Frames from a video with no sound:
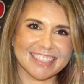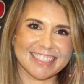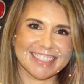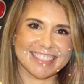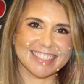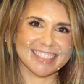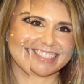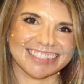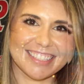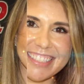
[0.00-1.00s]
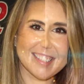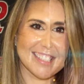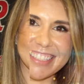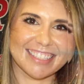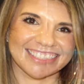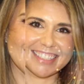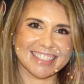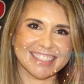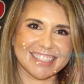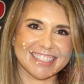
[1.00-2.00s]
Every day when you walk in Miss Lowery's
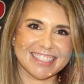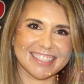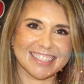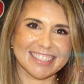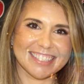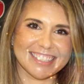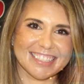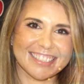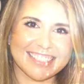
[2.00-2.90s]
room, I mean, there's a different type